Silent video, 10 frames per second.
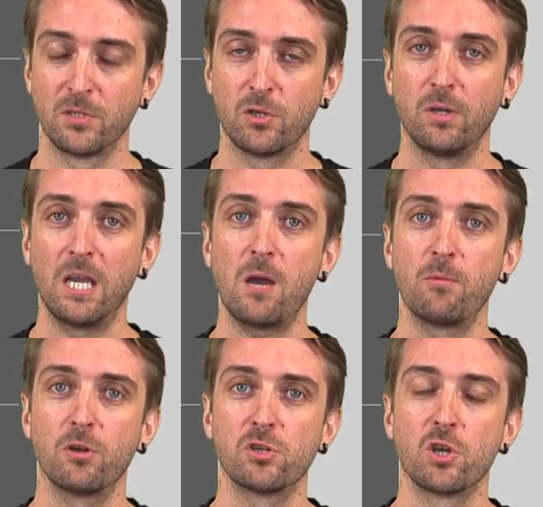Today I'm
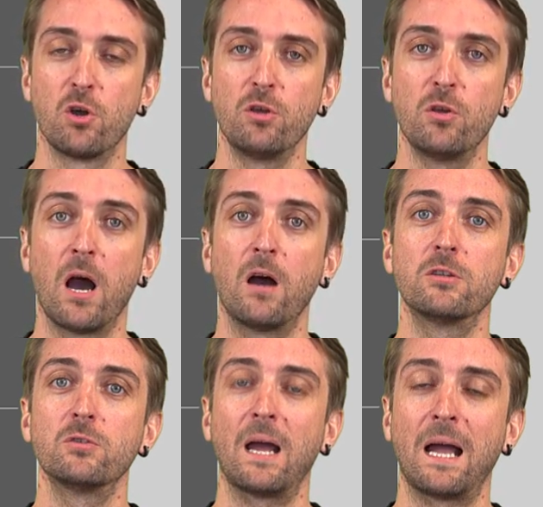going to show you how
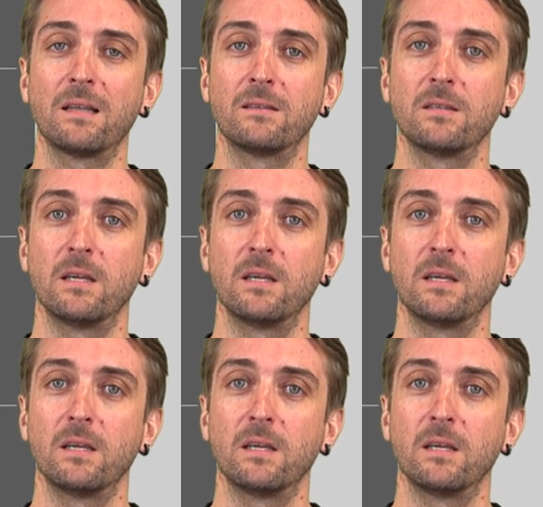to add